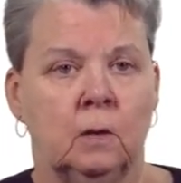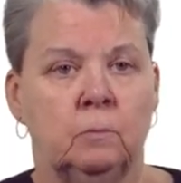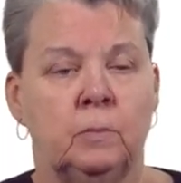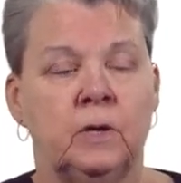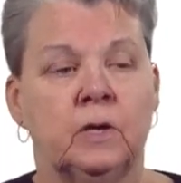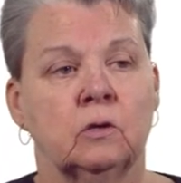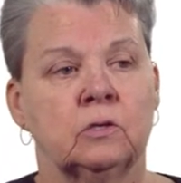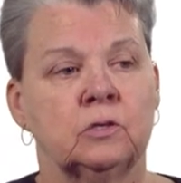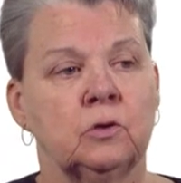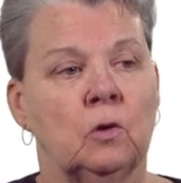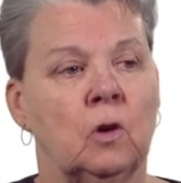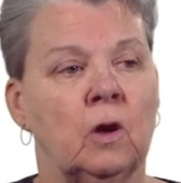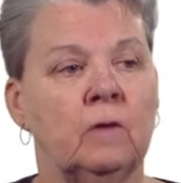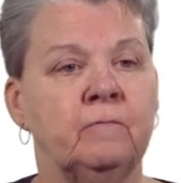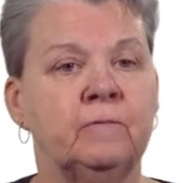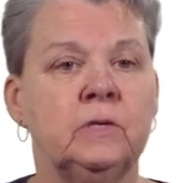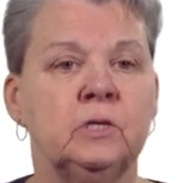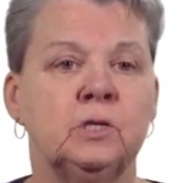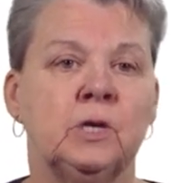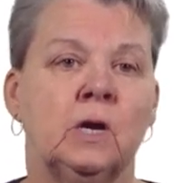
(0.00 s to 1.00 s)
Because
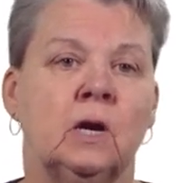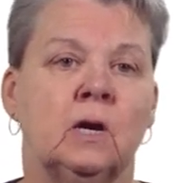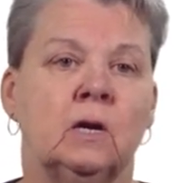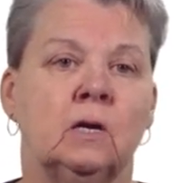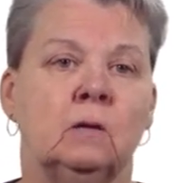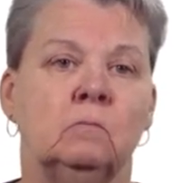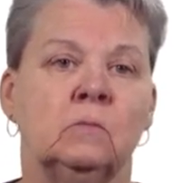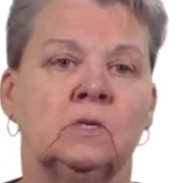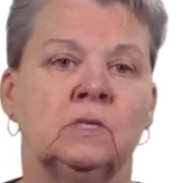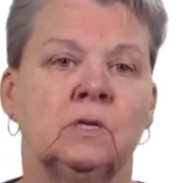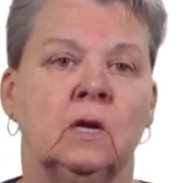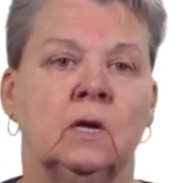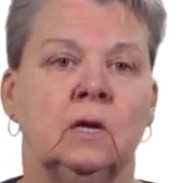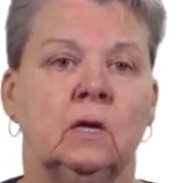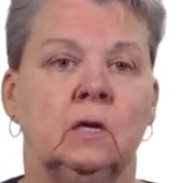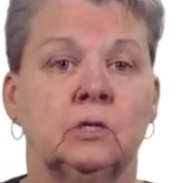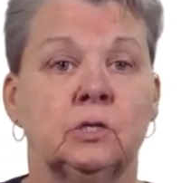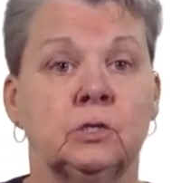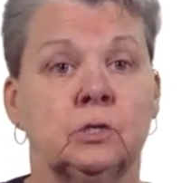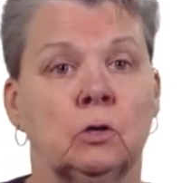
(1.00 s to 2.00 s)
oftentimes
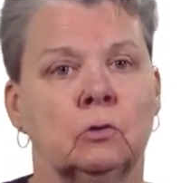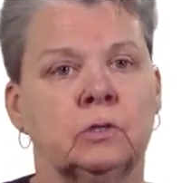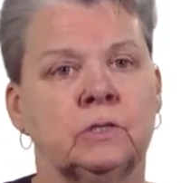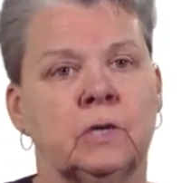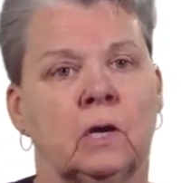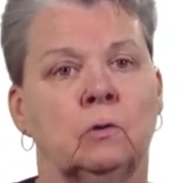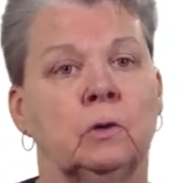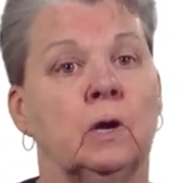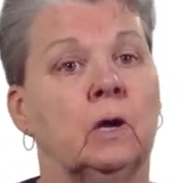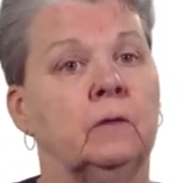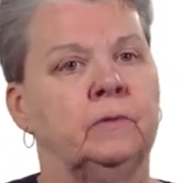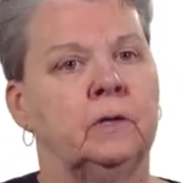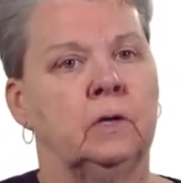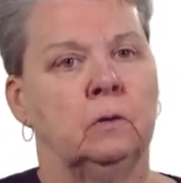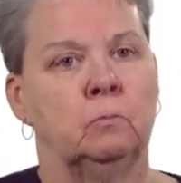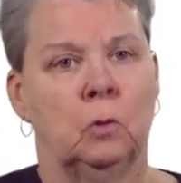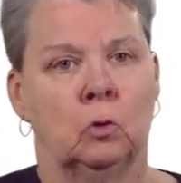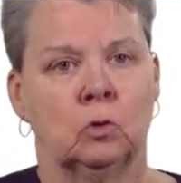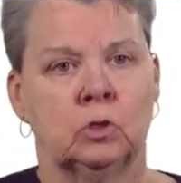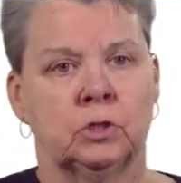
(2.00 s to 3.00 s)
it starts out on the
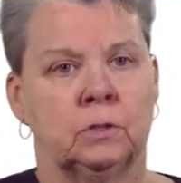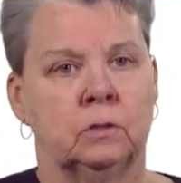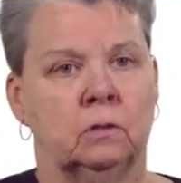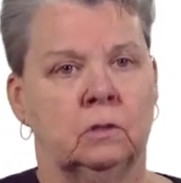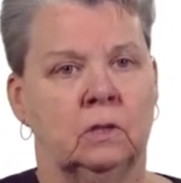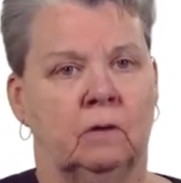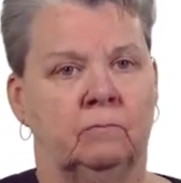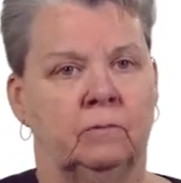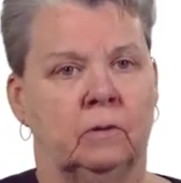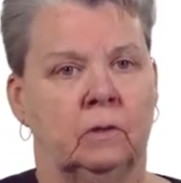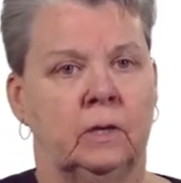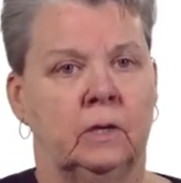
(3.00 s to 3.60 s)
emotional level